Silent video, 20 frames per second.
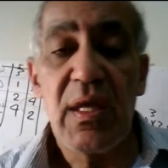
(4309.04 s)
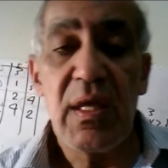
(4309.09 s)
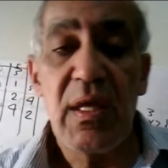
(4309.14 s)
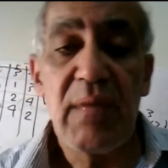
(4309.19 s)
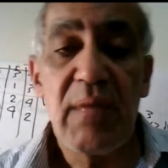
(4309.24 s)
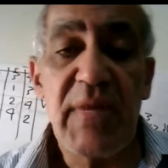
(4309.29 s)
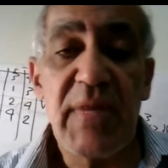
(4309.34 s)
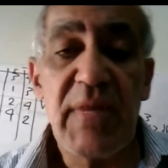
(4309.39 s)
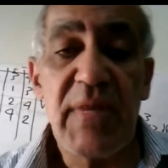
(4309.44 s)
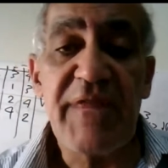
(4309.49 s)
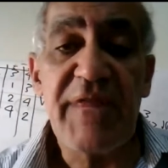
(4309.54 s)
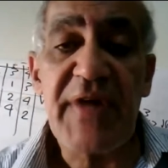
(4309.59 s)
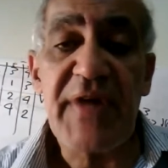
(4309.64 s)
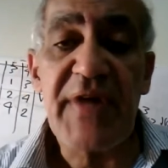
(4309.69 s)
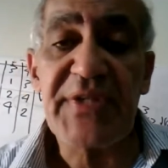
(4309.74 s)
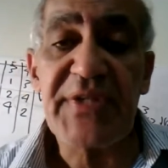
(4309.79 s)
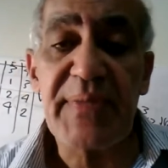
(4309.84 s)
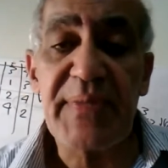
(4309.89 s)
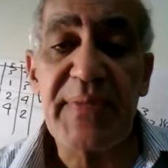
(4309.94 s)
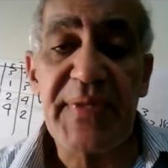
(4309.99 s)

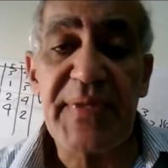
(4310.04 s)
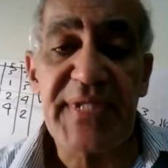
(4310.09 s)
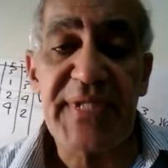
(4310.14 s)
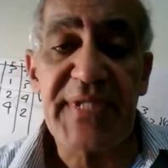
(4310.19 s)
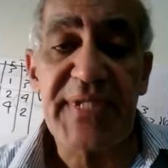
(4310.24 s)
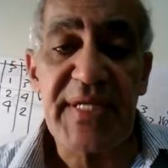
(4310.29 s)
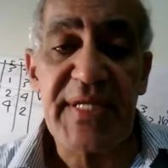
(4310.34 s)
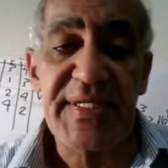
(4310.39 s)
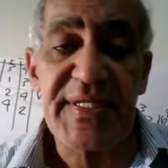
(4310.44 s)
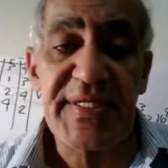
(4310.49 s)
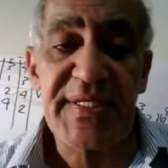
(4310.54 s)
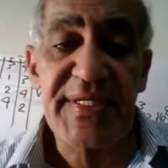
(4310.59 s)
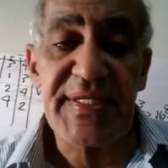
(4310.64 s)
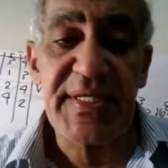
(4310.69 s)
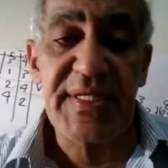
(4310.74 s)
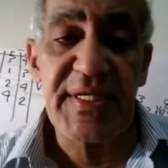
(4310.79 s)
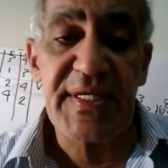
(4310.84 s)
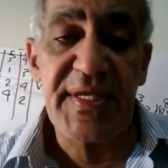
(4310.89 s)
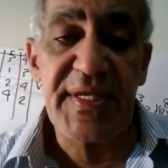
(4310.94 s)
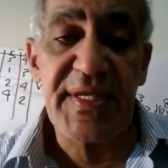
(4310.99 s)
Manufacturing process,
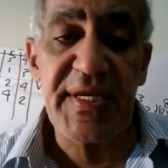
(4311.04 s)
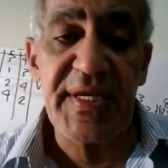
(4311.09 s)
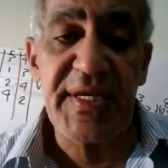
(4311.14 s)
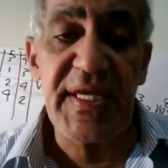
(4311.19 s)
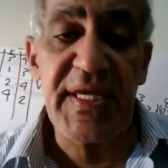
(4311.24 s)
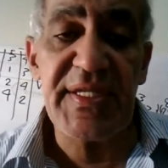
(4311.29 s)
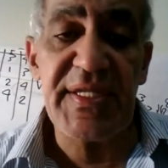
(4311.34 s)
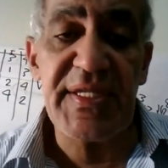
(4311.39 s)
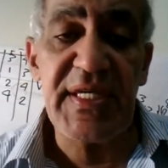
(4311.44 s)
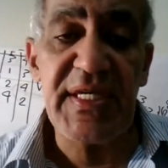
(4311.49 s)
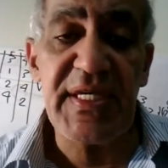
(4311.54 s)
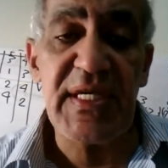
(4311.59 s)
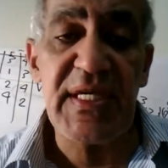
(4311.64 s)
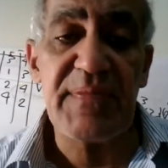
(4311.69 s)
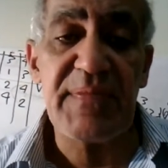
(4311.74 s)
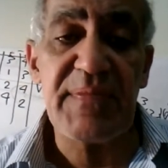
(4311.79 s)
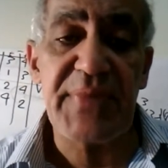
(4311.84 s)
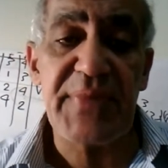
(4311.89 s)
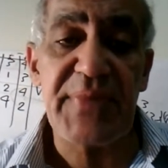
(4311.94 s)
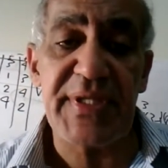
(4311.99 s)
3D
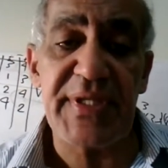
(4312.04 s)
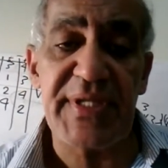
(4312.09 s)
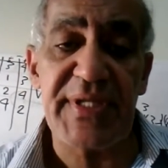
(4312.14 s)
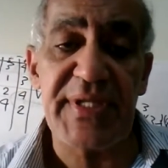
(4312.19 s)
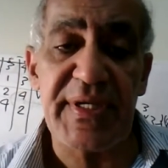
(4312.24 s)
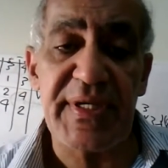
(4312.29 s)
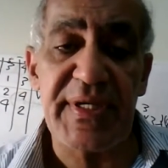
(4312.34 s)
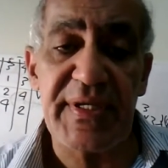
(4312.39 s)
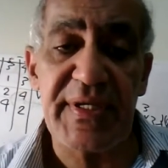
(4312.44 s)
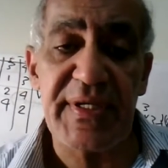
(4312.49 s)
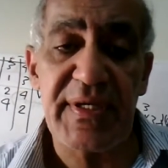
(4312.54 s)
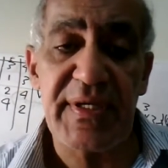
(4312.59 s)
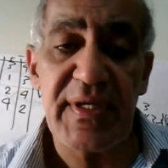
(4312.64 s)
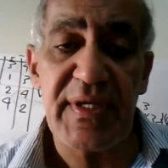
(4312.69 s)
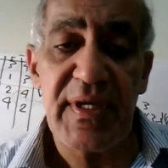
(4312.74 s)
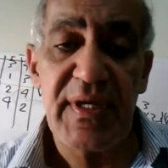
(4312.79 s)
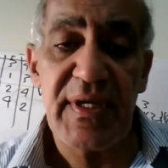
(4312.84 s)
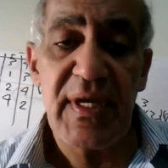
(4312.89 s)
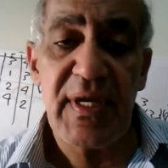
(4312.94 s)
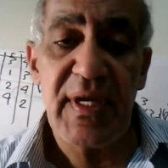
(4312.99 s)
printing,
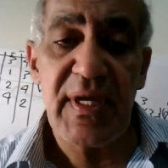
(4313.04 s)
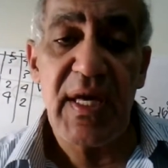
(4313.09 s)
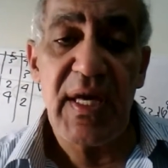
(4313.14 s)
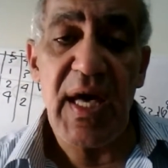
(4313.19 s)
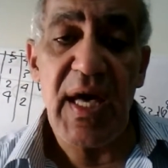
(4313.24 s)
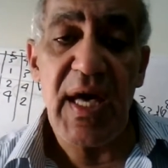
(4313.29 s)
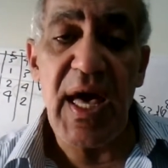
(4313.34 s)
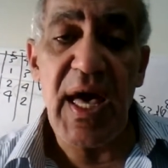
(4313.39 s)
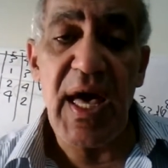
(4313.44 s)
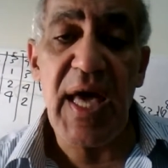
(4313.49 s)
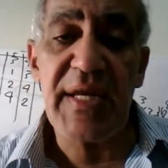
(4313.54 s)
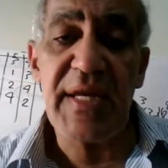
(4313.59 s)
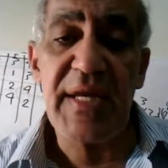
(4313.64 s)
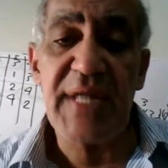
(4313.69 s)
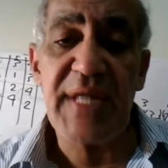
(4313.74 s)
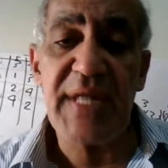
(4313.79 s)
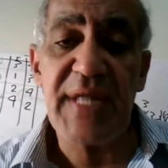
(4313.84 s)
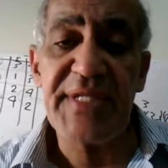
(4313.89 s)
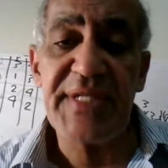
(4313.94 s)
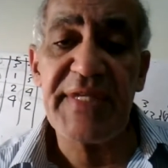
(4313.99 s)
and
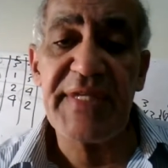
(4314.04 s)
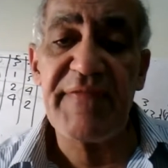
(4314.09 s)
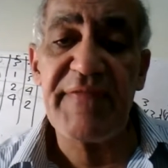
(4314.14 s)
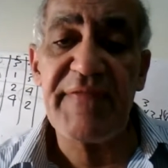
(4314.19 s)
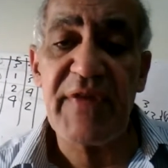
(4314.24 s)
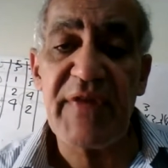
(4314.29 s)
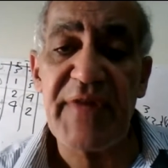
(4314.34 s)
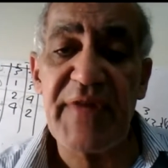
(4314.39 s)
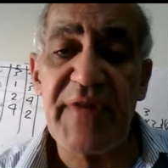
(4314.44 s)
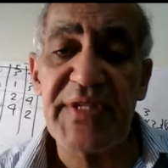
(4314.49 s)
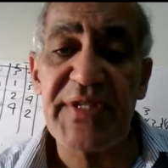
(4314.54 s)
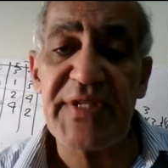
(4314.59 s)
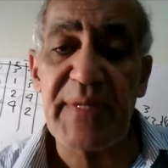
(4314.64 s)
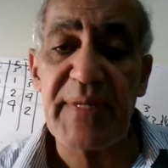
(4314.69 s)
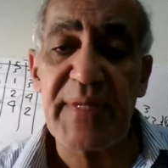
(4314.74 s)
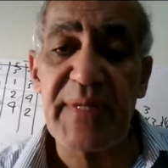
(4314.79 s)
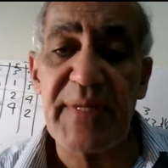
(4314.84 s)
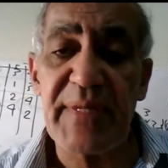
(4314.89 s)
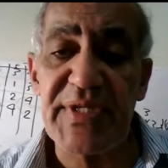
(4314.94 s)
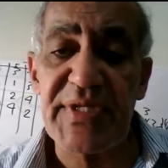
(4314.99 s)
additive manufacturing
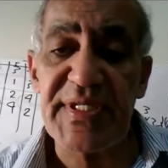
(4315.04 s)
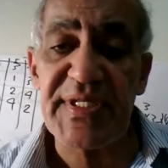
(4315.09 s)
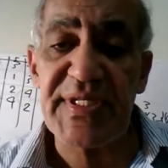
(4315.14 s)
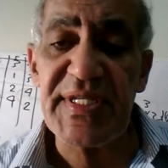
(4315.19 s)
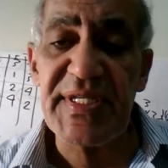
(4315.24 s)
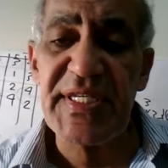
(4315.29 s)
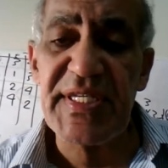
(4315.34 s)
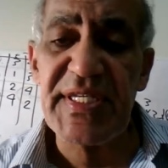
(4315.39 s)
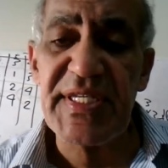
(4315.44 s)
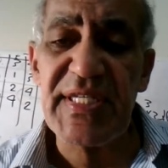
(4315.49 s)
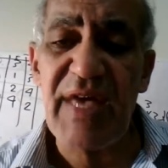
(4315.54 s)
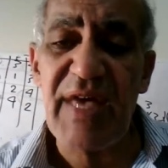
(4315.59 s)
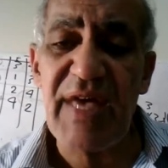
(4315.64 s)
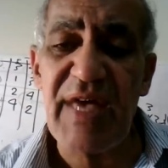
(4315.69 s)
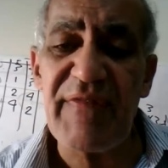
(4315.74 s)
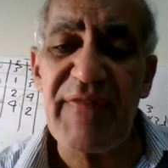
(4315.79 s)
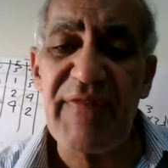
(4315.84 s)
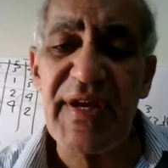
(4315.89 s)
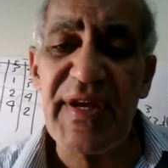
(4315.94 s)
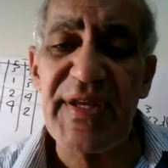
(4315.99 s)
process. This is a
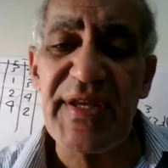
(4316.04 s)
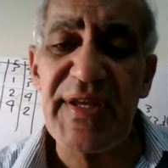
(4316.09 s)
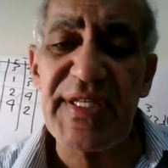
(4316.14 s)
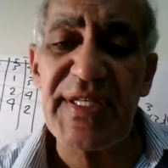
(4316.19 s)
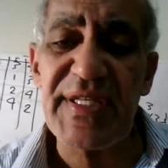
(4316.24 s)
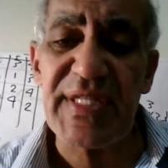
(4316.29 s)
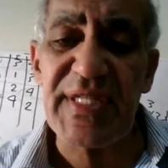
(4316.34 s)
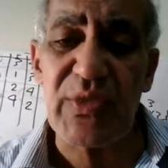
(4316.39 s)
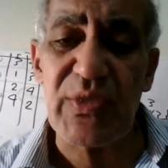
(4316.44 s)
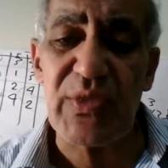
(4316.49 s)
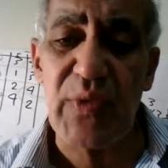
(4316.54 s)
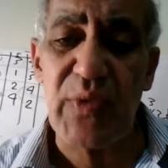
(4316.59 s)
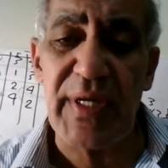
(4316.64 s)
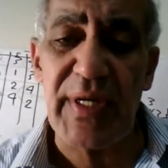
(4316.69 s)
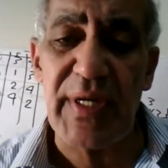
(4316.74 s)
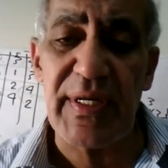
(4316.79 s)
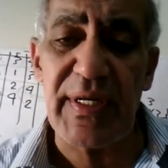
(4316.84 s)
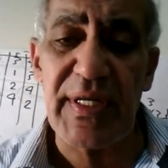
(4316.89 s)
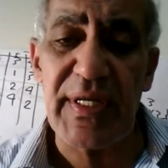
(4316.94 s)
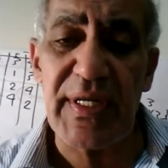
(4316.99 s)
very recent one.
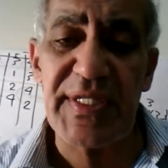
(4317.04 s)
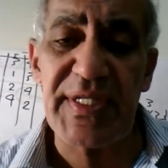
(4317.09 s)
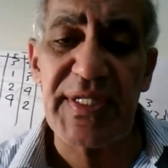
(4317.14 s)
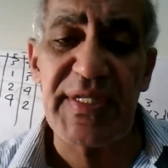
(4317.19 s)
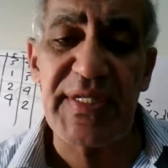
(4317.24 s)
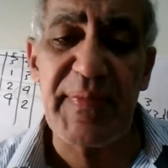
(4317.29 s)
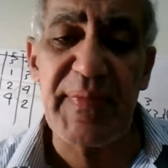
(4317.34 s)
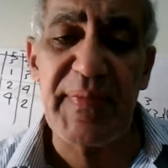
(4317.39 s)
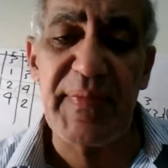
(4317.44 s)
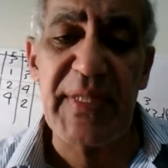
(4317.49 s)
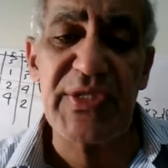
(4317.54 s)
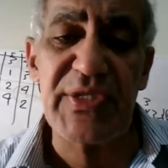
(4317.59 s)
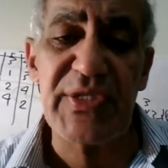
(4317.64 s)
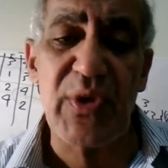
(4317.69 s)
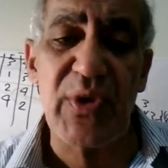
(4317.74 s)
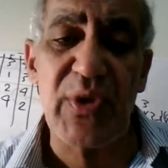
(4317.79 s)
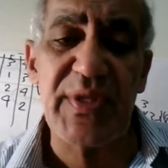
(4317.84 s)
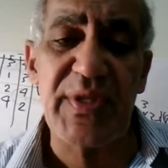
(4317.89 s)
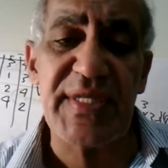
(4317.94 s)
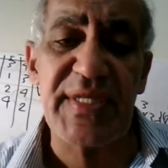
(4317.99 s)
It depends
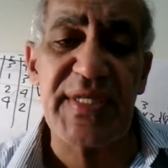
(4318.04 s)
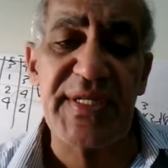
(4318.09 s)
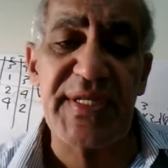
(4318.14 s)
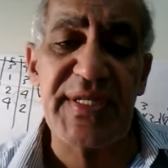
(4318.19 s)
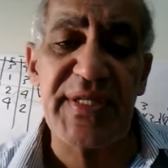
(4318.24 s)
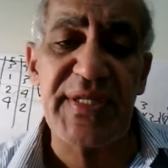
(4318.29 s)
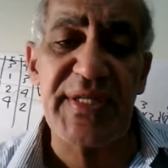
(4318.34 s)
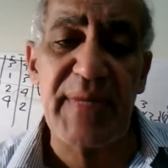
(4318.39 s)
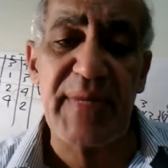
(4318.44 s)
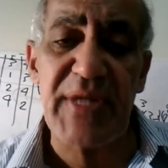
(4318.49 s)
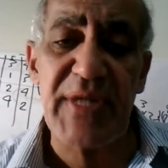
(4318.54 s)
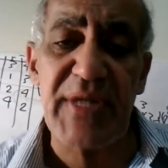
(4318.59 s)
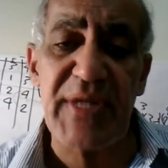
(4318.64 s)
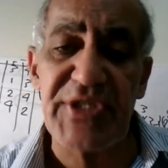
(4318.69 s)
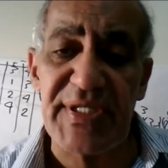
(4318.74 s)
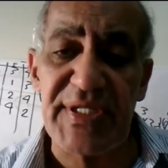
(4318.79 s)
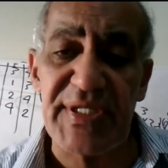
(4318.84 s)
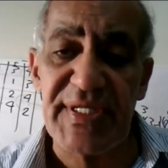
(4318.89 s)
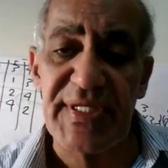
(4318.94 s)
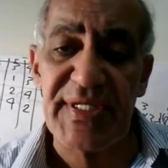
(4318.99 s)
on the three
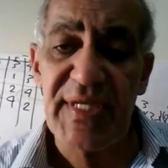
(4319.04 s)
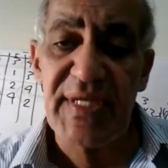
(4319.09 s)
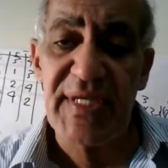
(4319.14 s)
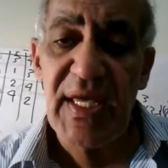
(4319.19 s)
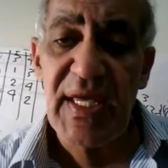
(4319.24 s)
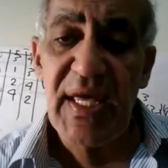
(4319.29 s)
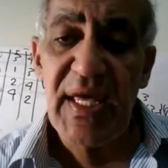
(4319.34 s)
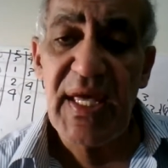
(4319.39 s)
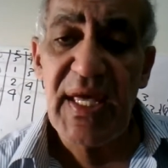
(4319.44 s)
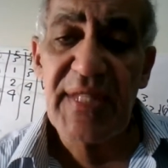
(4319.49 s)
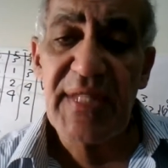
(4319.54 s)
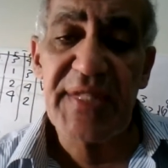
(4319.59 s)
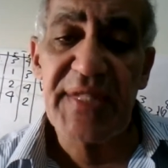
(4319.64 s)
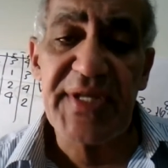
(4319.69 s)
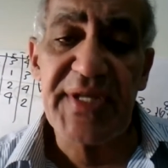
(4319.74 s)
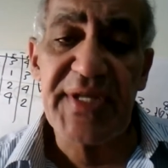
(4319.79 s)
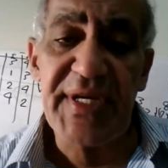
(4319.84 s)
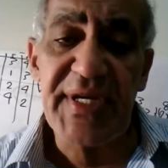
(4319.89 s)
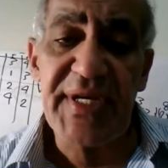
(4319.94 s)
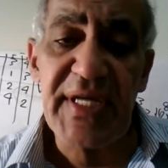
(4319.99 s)
dimensions that
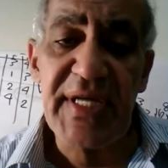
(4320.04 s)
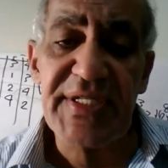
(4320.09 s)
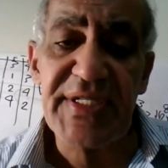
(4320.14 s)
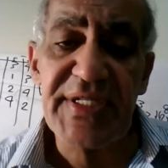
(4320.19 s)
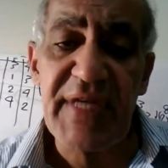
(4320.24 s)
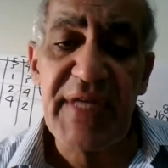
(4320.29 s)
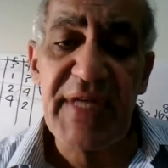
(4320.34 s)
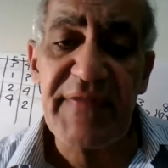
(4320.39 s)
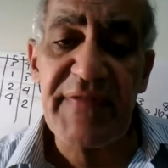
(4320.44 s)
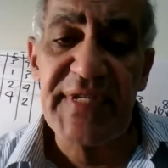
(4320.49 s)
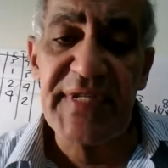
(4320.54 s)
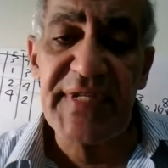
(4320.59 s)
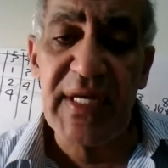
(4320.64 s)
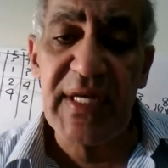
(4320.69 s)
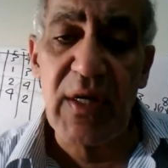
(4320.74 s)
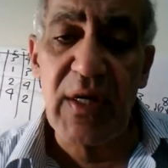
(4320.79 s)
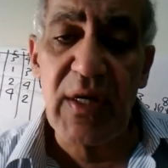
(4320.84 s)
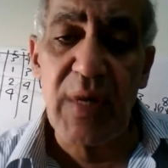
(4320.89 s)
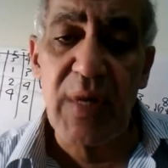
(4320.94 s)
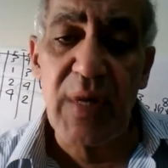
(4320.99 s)
creates a physical
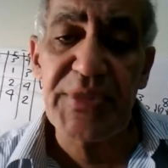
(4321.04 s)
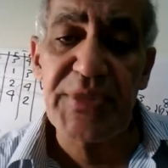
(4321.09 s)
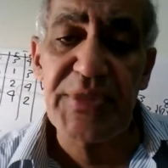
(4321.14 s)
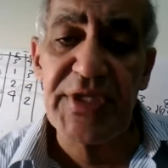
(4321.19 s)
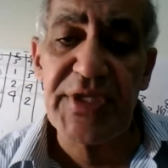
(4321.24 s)
object